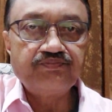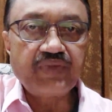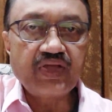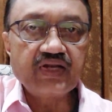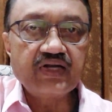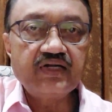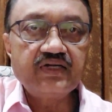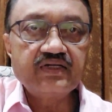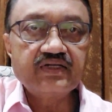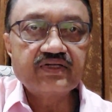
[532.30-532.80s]

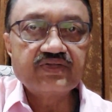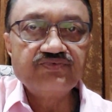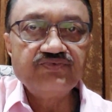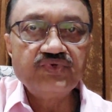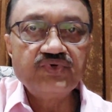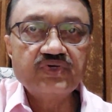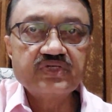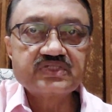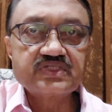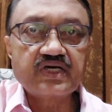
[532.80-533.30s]
paneled
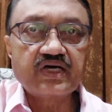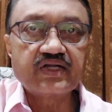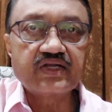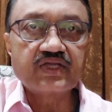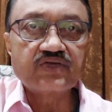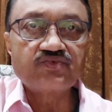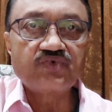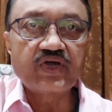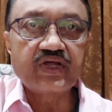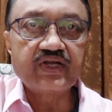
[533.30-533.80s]
reviewers are
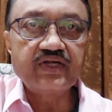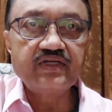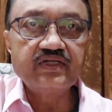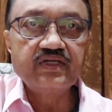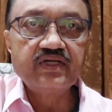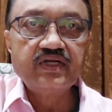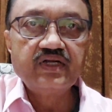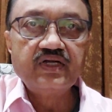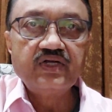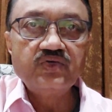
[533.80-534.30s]

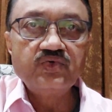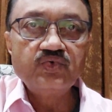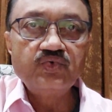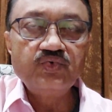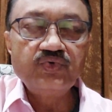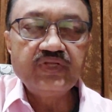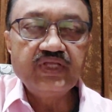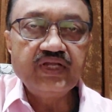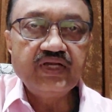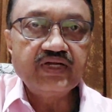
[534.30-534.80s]
required
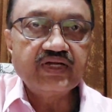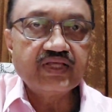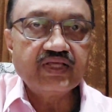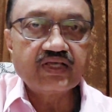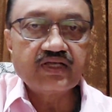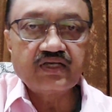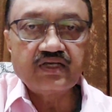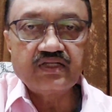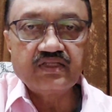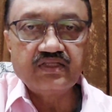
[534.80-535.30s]
to
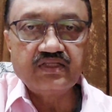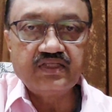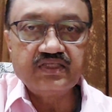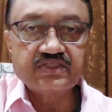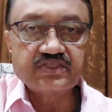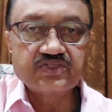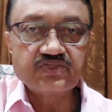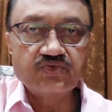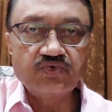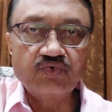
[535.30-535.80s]
retake
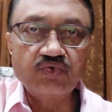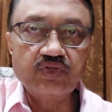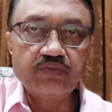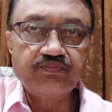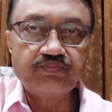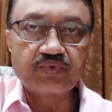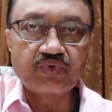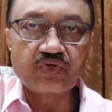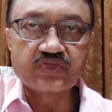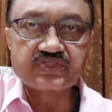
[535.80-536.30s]
this whole
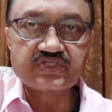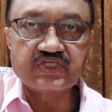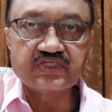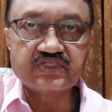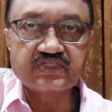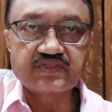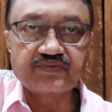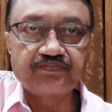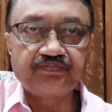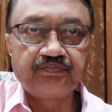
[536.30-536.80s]

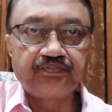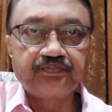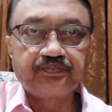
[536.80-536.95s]
process.